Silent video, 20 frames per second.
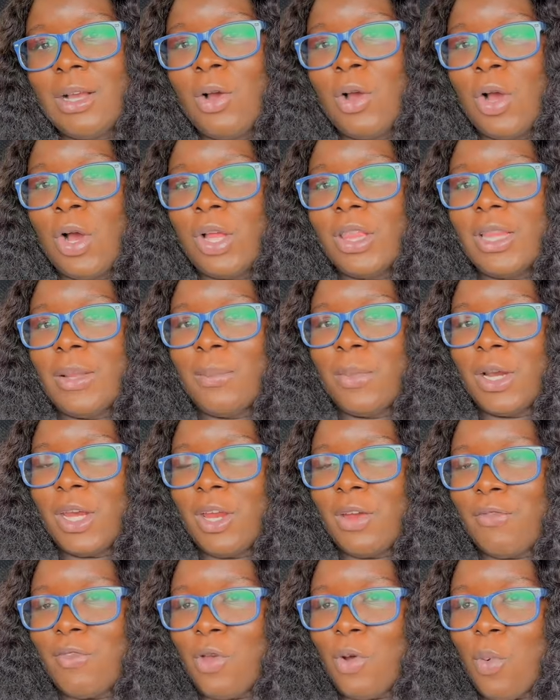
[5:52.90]
got the money
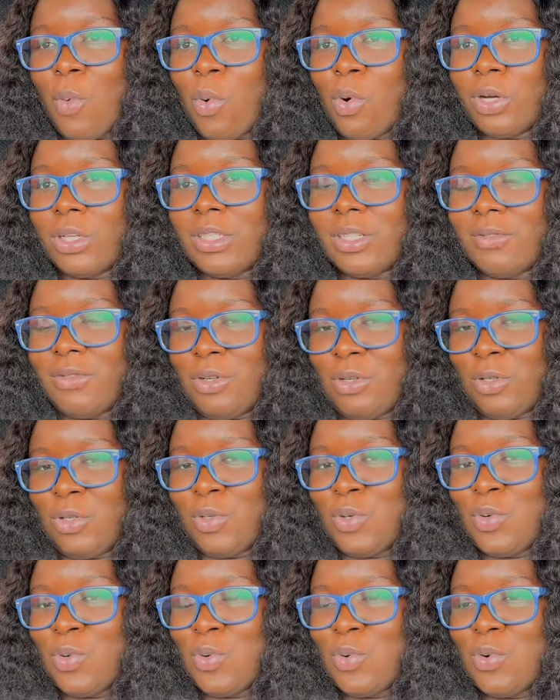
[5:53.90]
of your awards of your
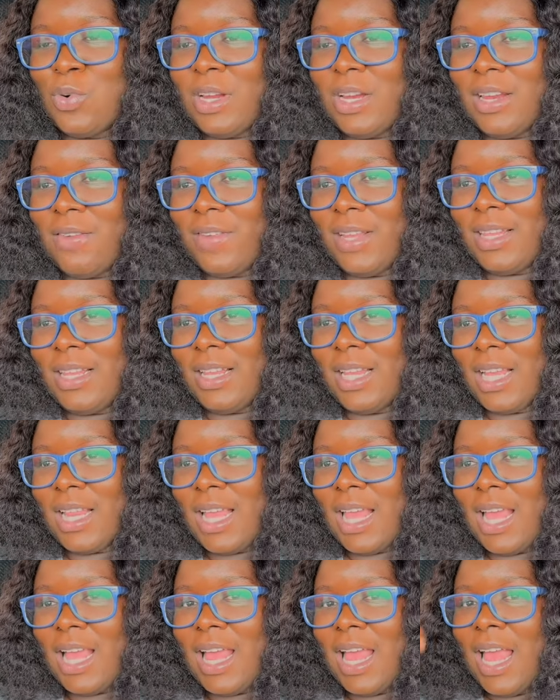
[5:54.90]
school and everything like
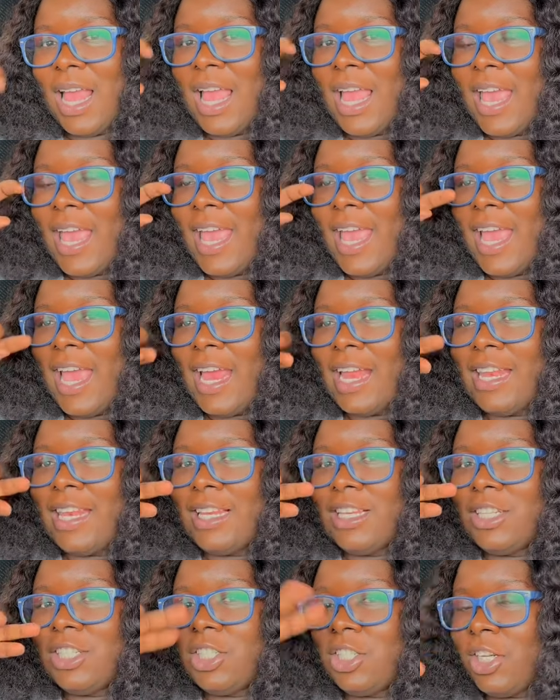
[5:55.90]
that. And
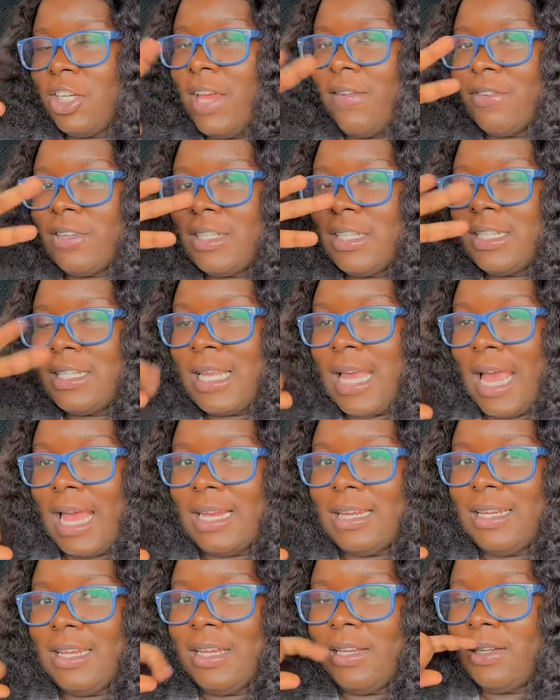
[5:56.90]
she gave us this
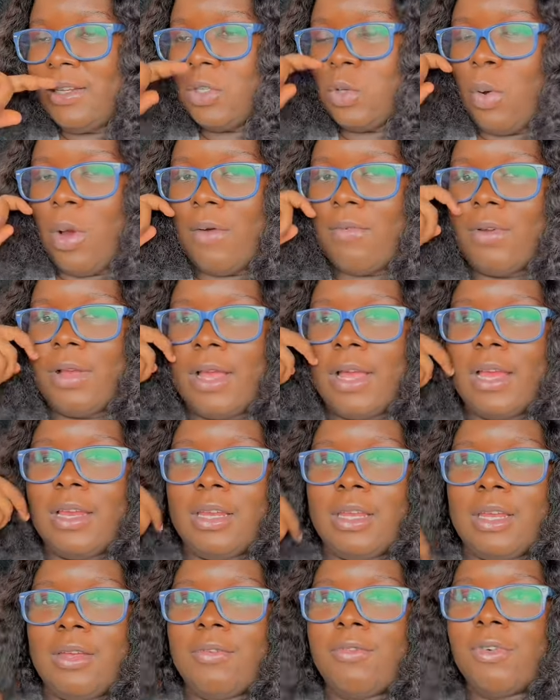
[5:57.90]
candy, this guava
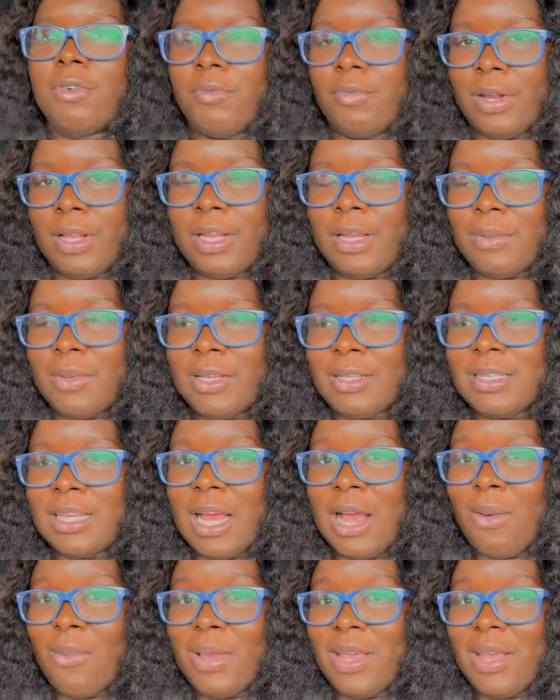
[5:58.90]
candy from Vietnamese, and we